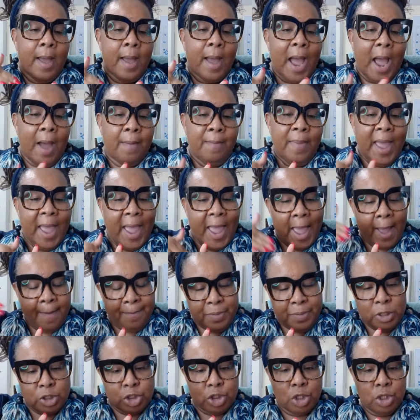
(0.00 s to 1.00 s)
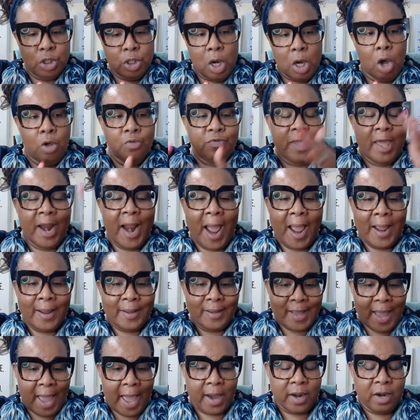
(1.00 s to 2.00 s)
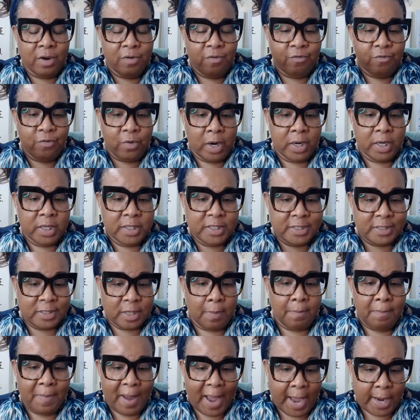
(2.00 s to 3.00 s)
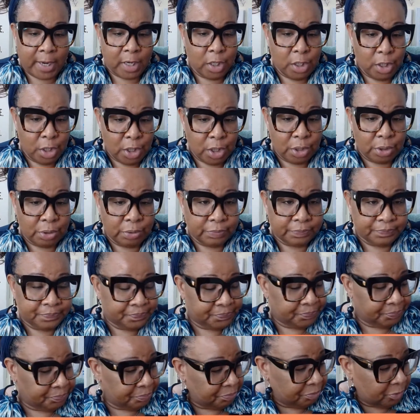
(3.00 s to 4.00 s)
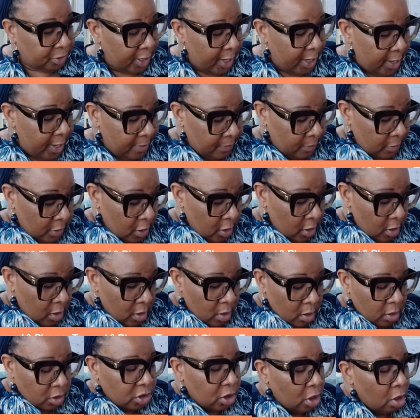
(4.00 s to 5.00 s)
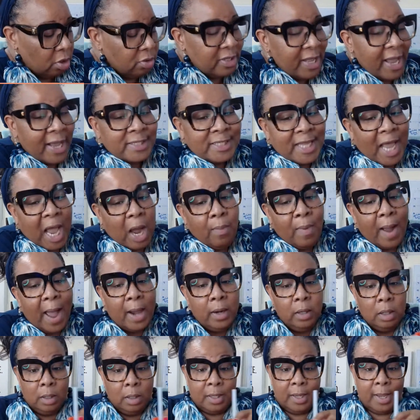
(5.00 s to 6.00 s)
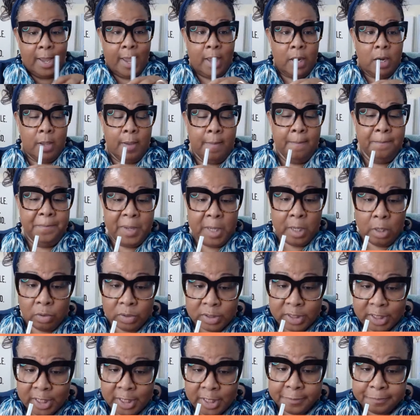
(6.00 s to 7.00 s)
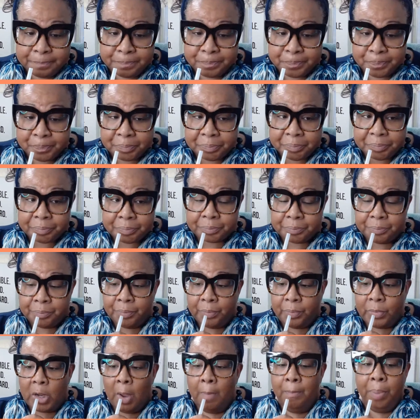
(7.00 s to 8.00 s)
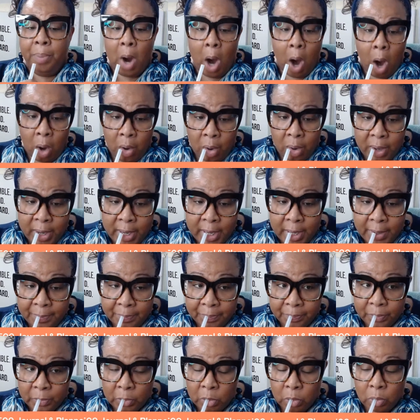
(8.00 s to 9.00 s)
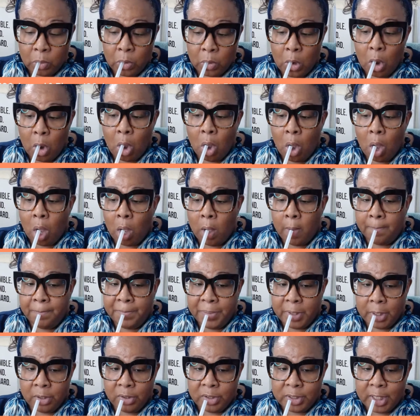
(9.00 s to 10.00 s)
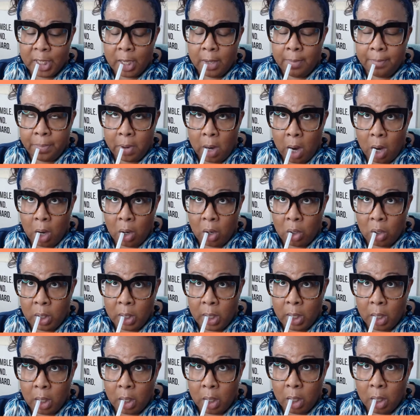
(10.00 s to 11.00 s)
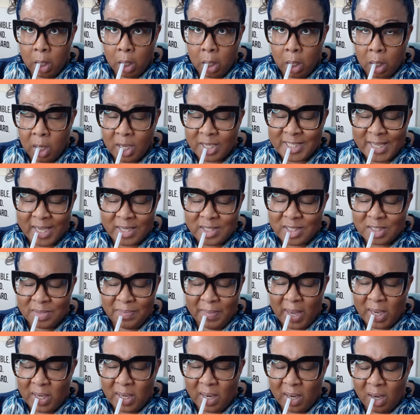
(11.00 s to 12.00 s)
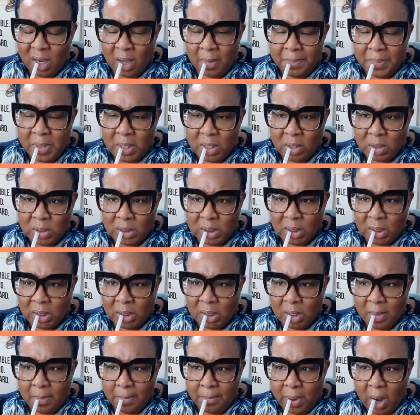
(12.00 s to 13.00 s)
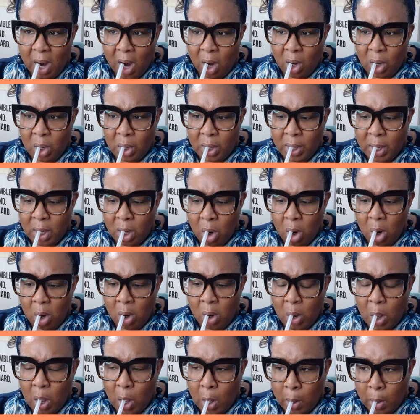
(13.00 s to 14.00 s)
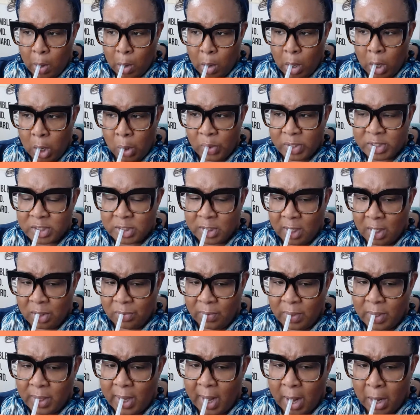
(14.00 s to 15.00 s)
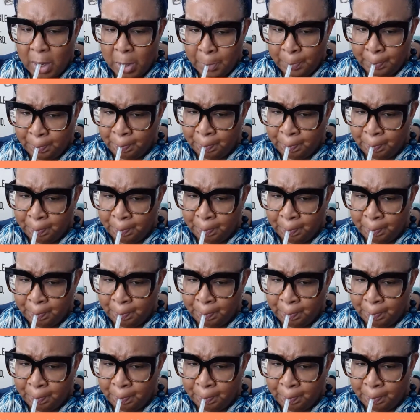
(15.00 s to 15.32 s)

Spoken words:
I'm happy to know that I got in front of somebody new. Okay. So that's how I look at it. Build it, borrow it, build it, borrow it. Because I just made it up. Build it, borrow it. What's the other one, y'all?